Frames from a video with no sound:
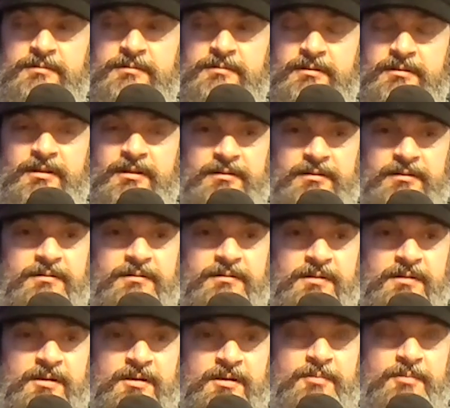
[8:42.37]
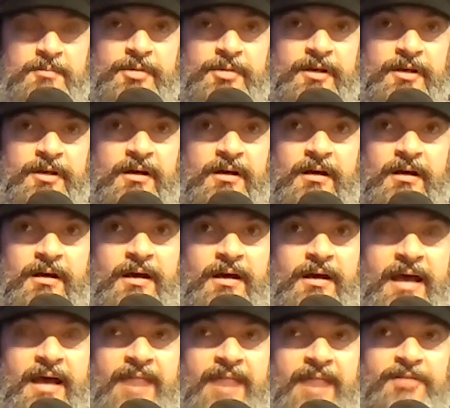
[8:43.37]
Yeah. But uh,
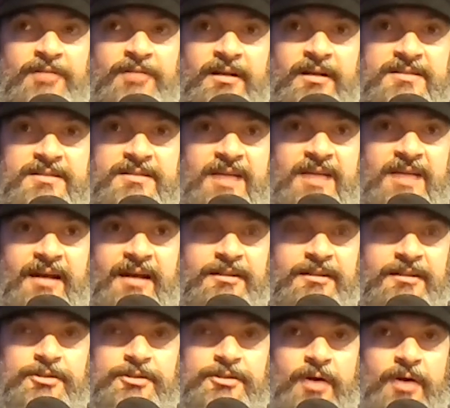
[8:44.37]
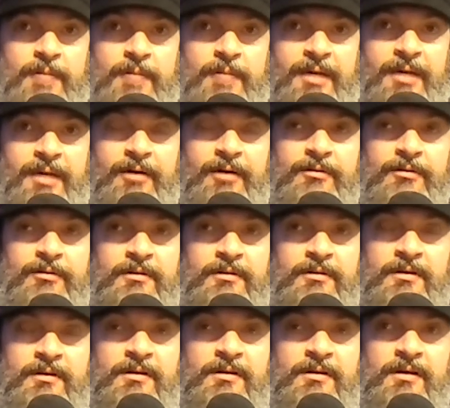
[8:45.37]
after I decided to drop out,
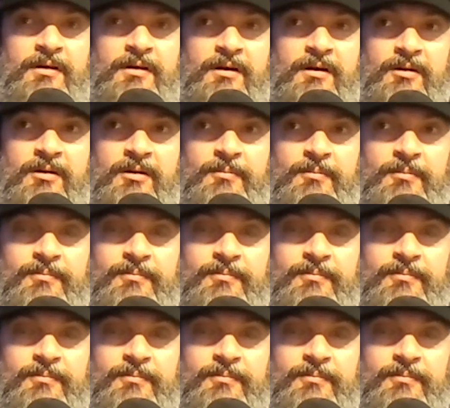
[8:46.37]
um,